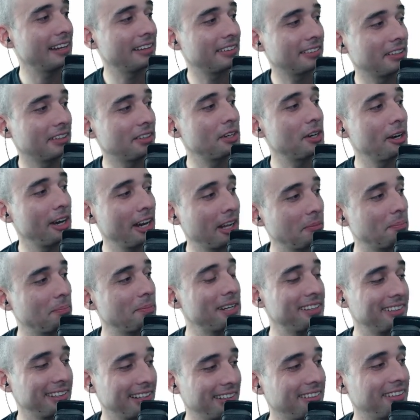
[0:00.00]
Sunner
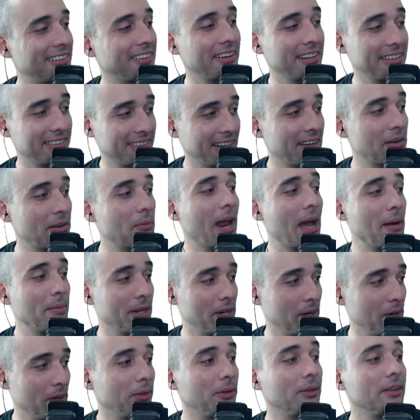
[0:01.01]
LP says it's a rabbit
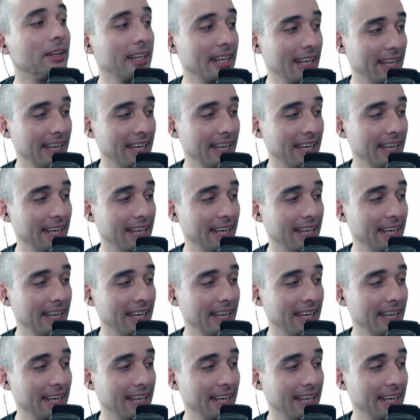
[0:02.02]
hole.